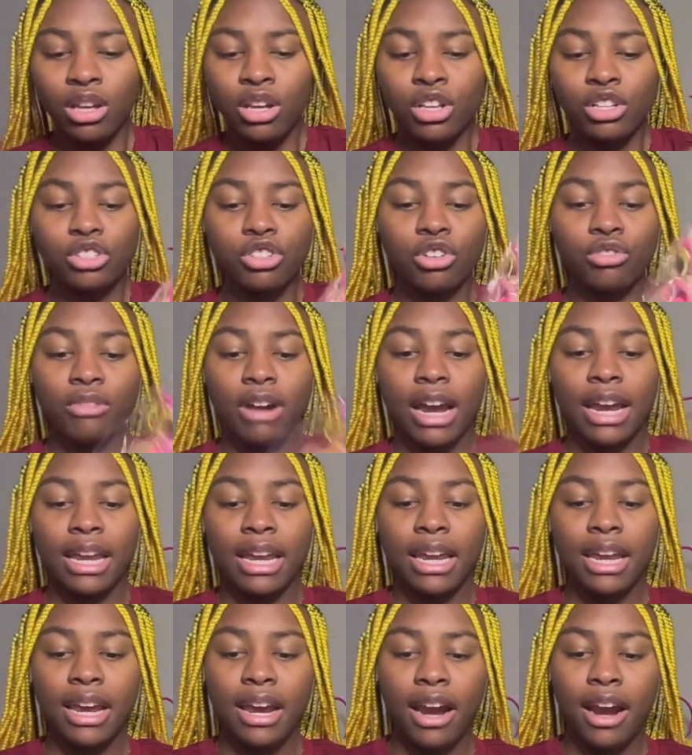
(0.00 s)
So
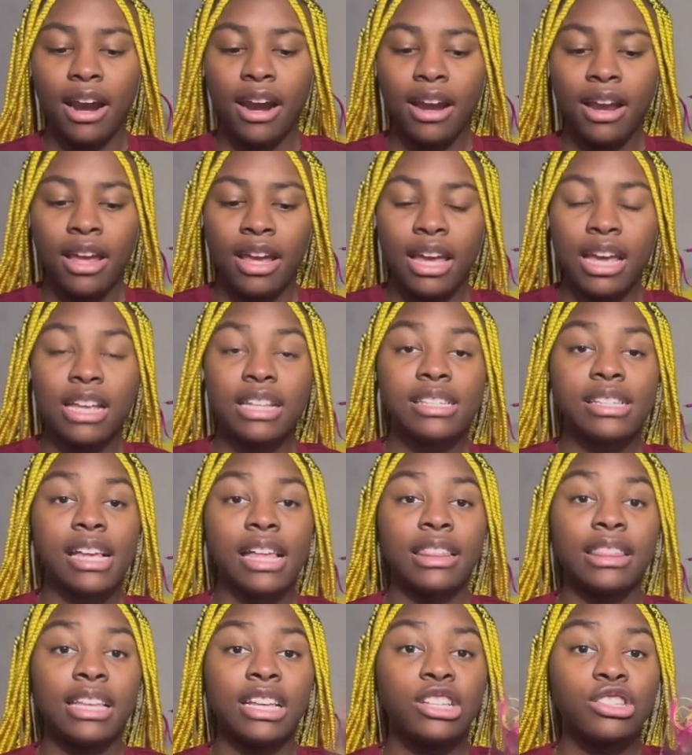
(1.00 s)
right here, it
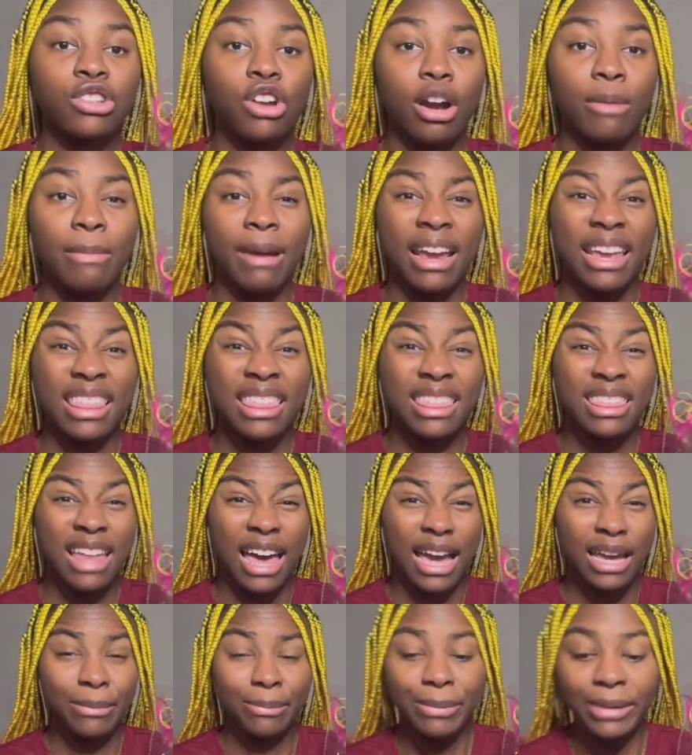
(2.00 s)
said these are my
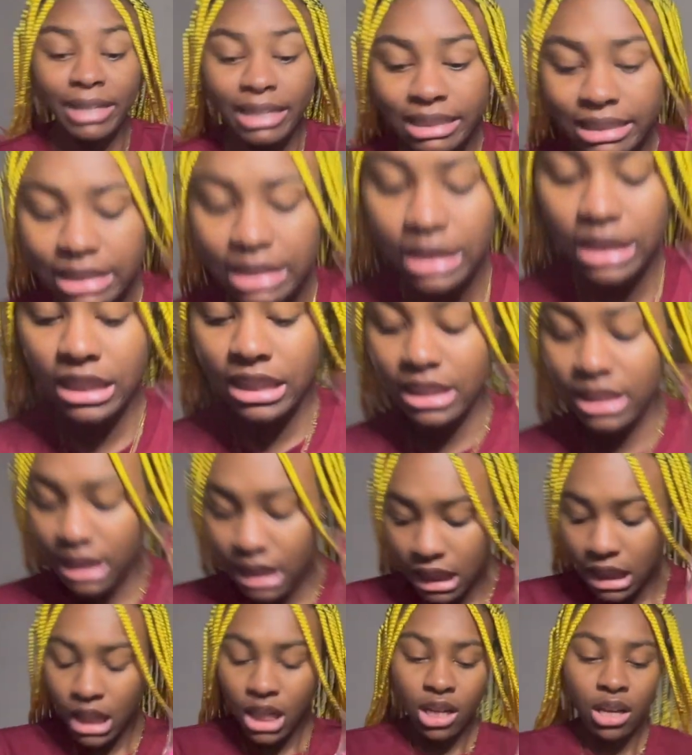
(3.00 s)
thigh pieces.
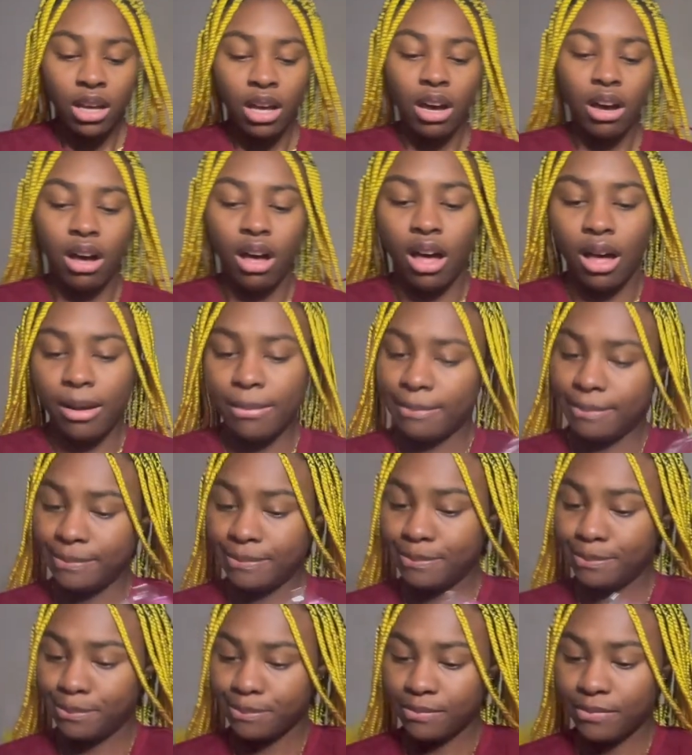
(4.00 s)

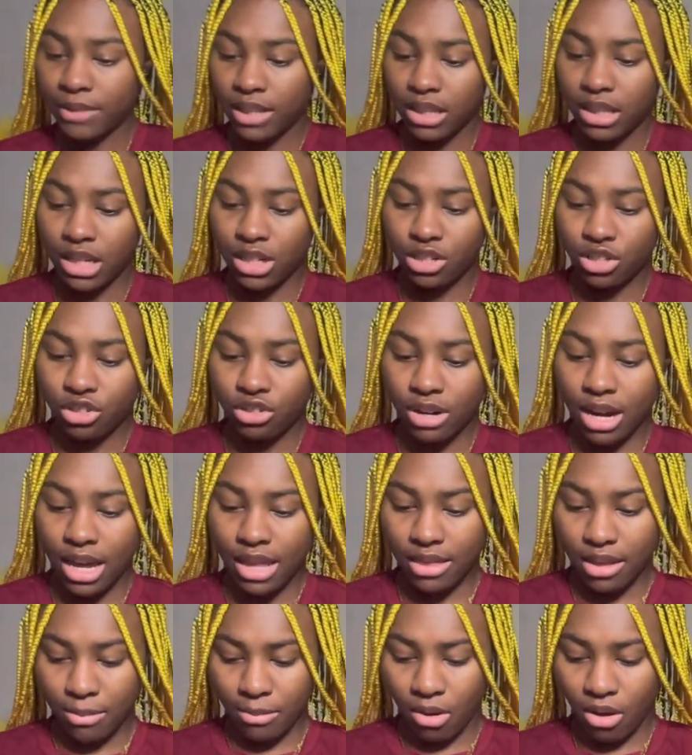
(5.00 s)
Let's try
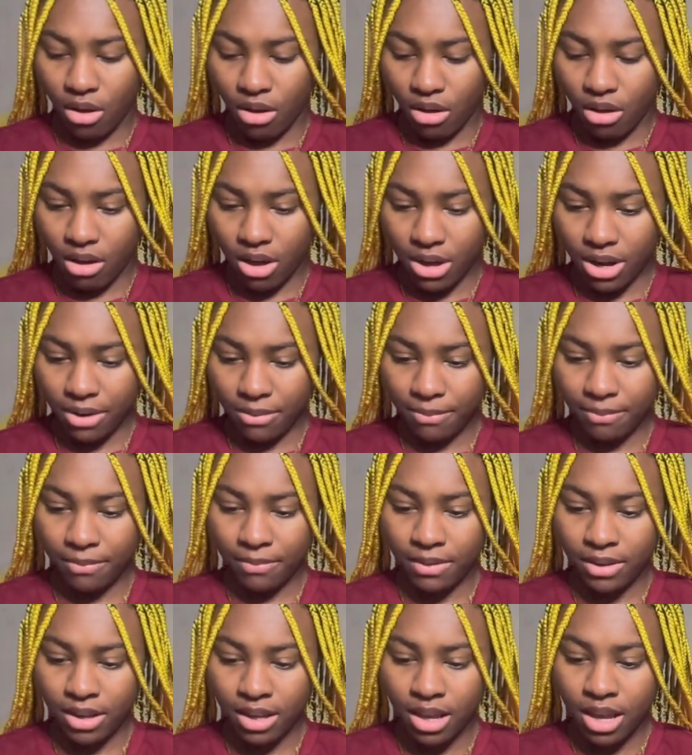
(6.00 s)
them on.
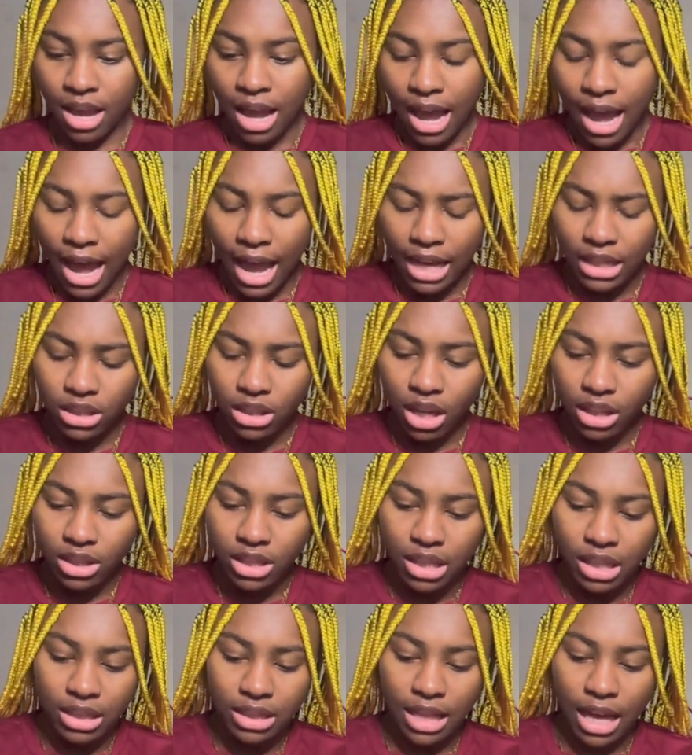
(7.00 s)
I thought
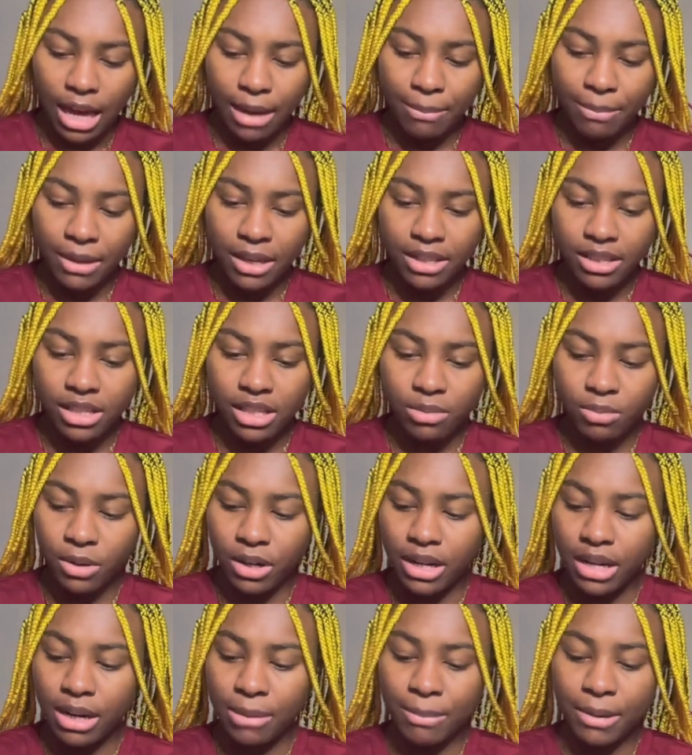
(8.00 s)
the thigh pieces were
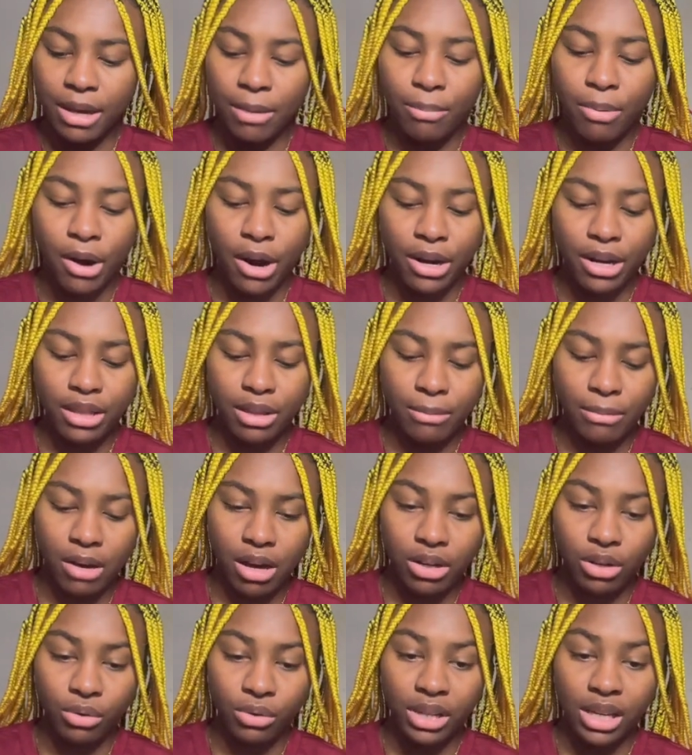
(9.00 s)
going to be a part of the
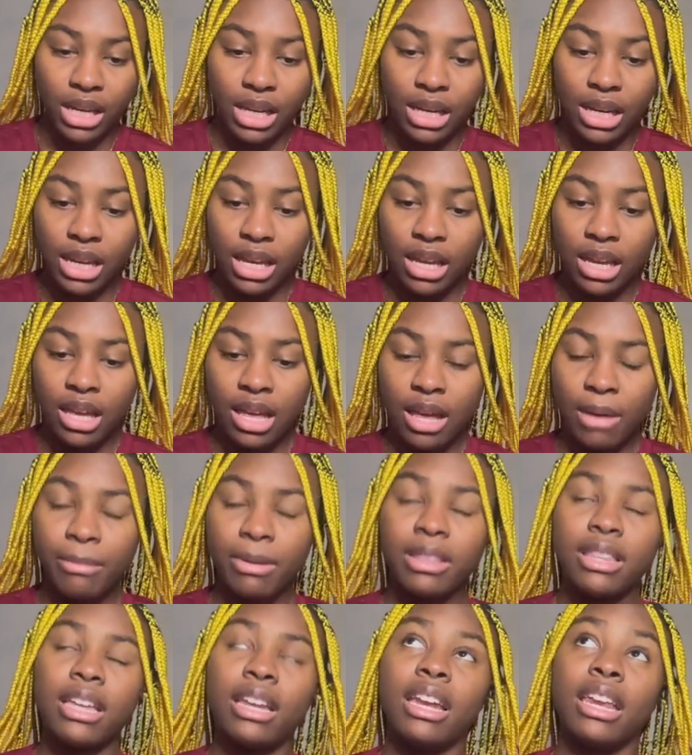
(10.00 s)
monokini,
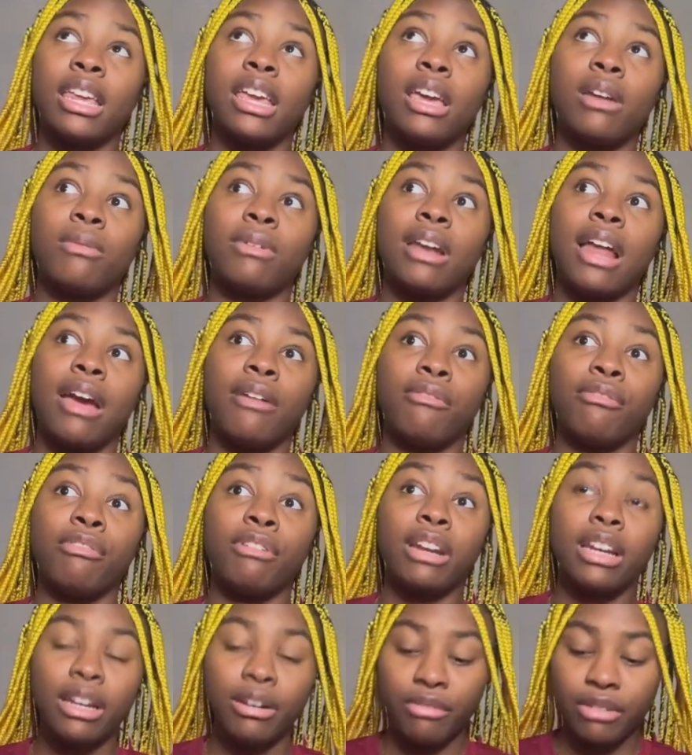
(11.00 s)
but then again, when I
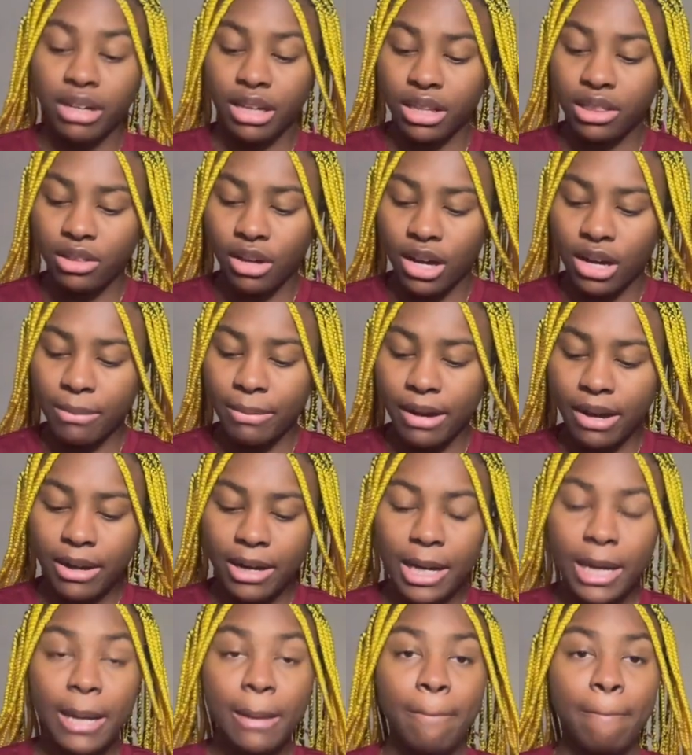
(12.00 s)
really thought about
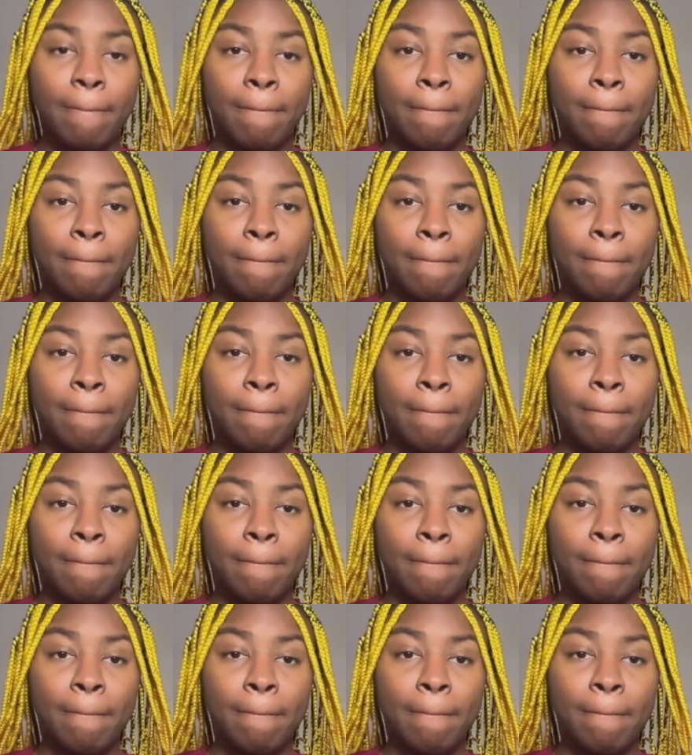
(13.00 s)
it,